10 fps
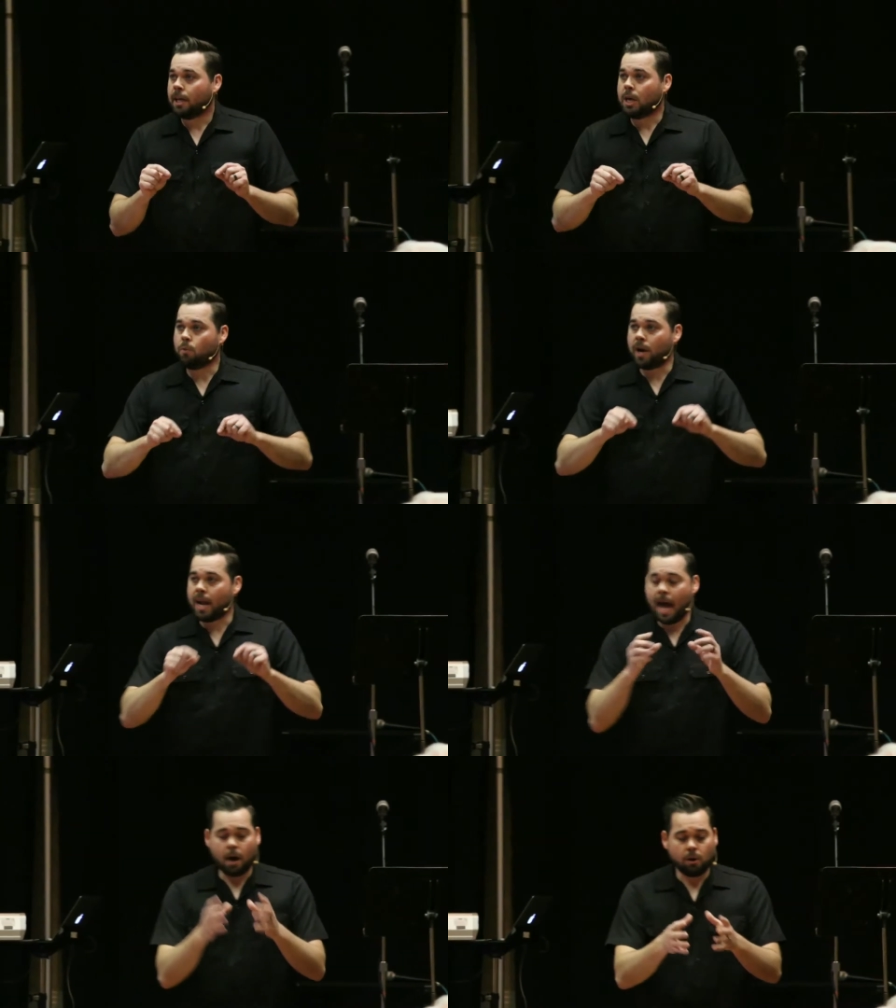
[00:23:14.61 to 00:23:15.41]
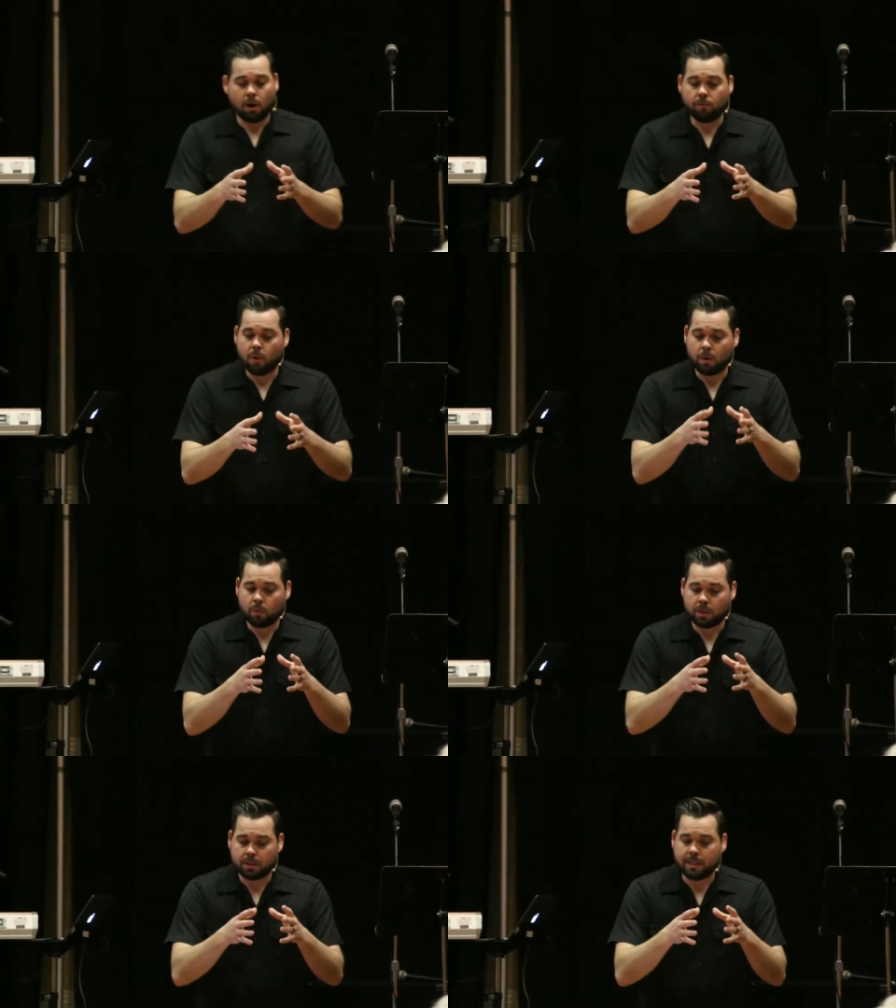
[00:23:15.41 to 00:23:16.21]
he went out of what
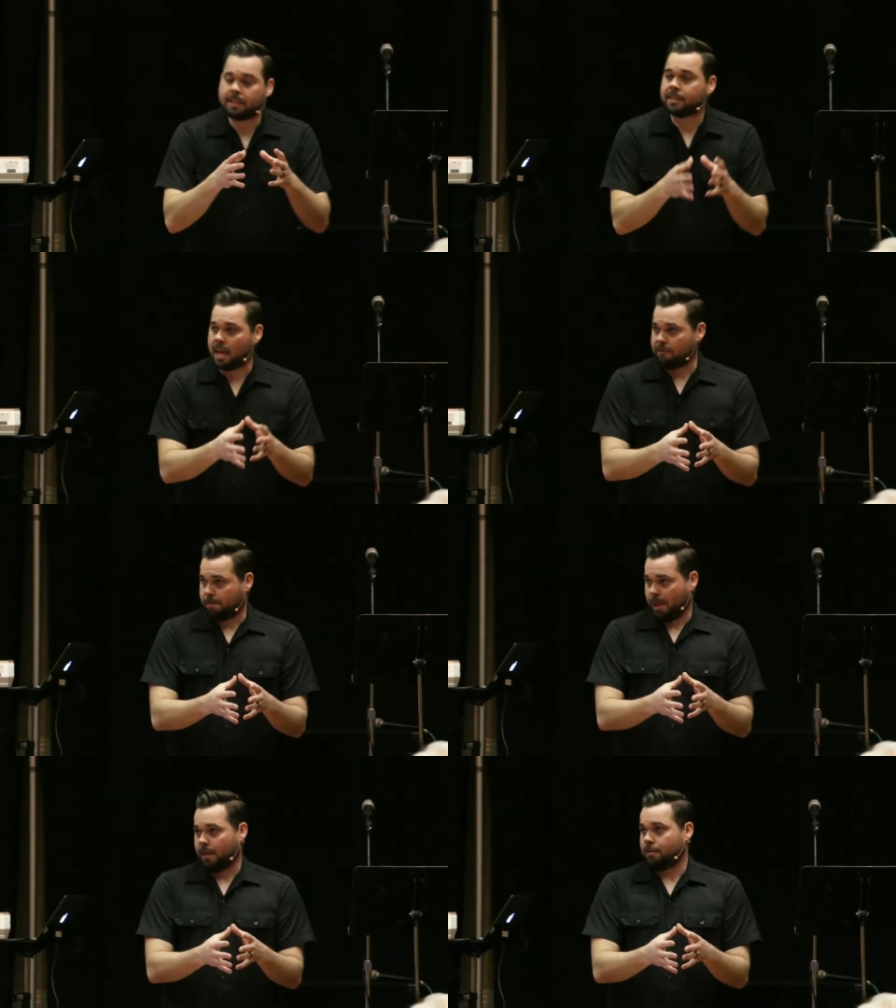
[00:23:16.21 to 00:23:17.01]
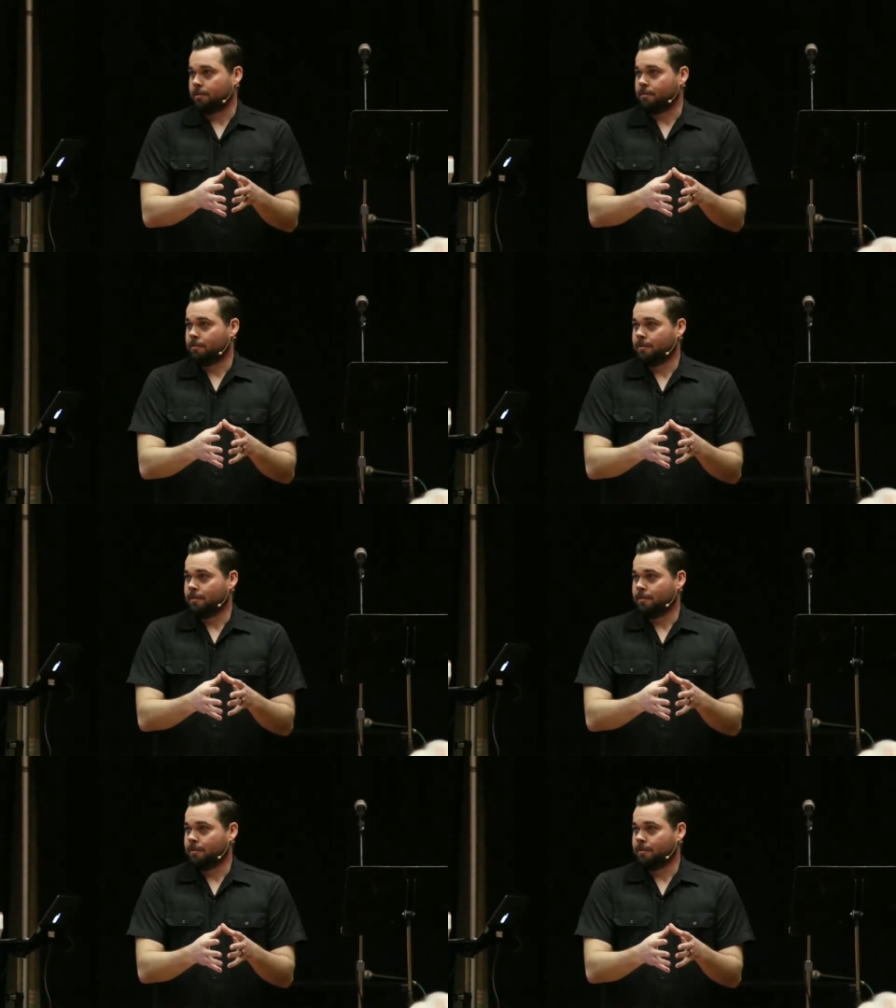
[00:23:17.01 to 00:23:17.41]
was the safe place,